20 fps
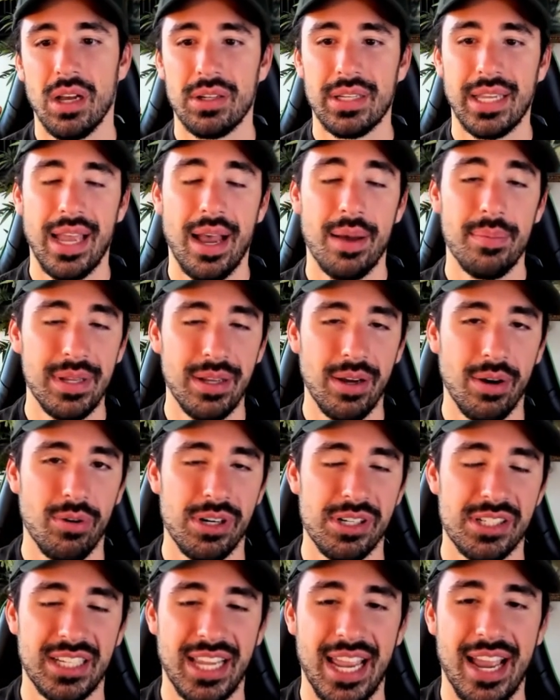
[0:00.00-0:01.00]
Okay, I'm in
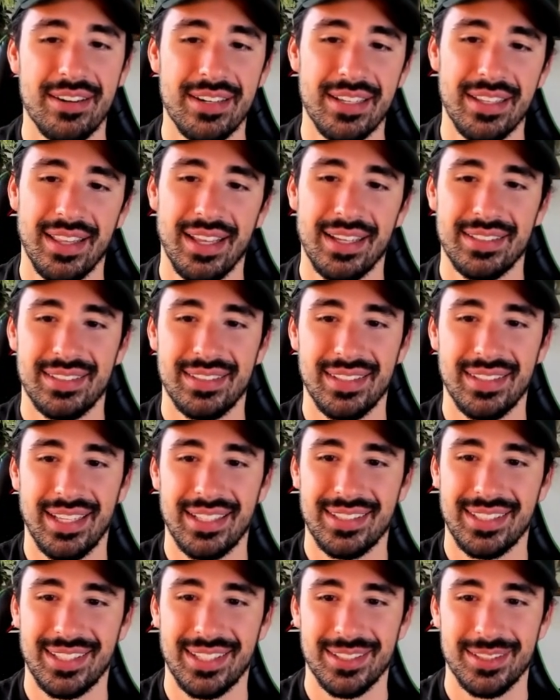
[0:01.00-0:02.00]
Orange County. That's
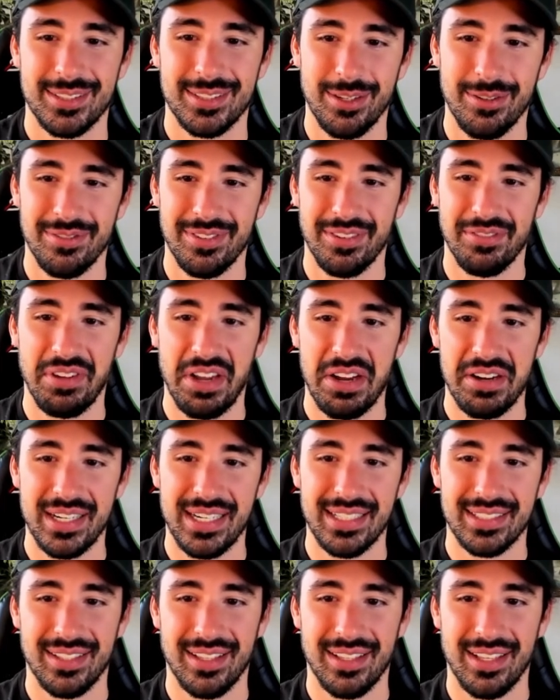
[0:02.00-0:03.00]
that's a conservative
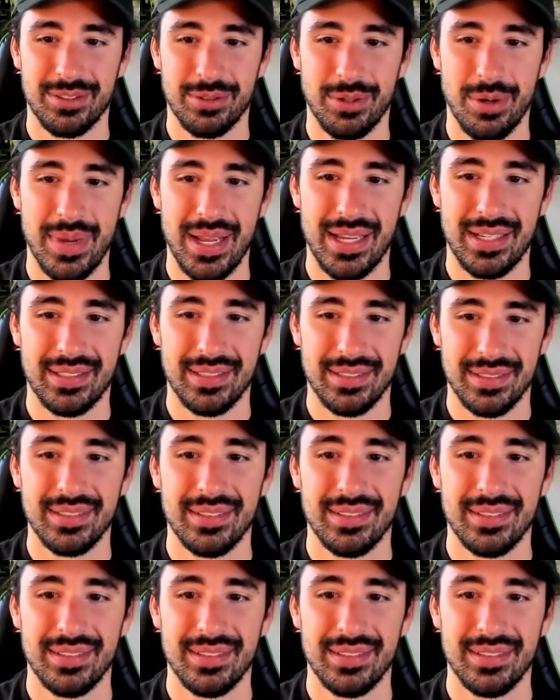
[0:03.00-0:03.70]
area, so, so, that's where I'm at.